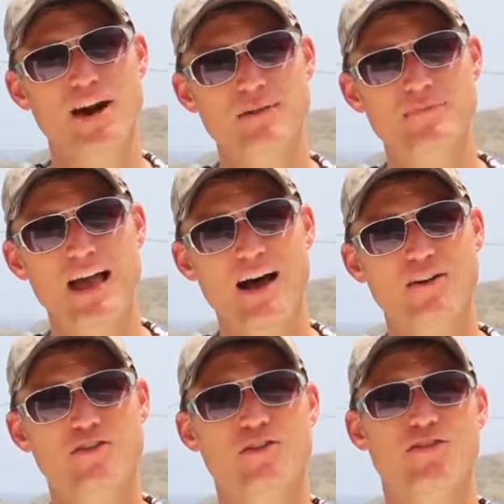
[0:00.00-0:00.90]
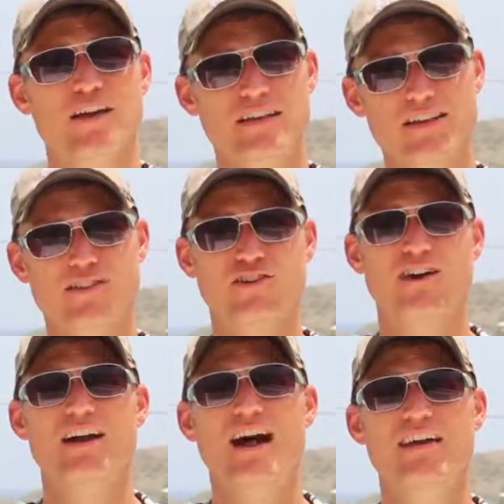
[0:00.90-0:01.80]
write them down or you think that's a
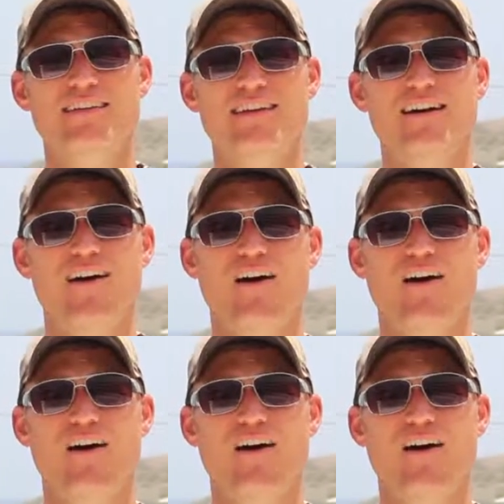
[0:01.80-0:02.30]
great idea,